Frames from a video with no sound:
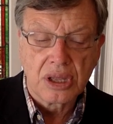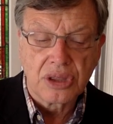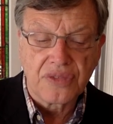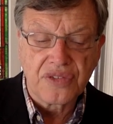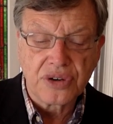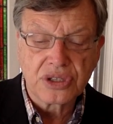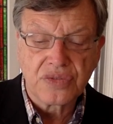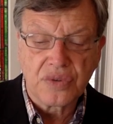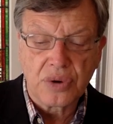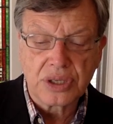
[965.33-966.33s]
The
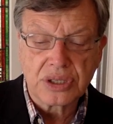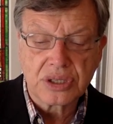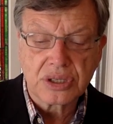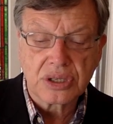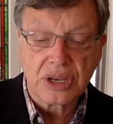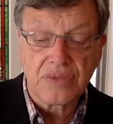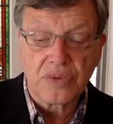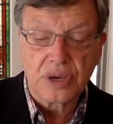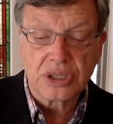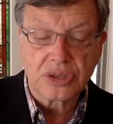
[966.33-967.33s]
first
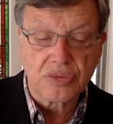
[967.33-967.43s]
invoice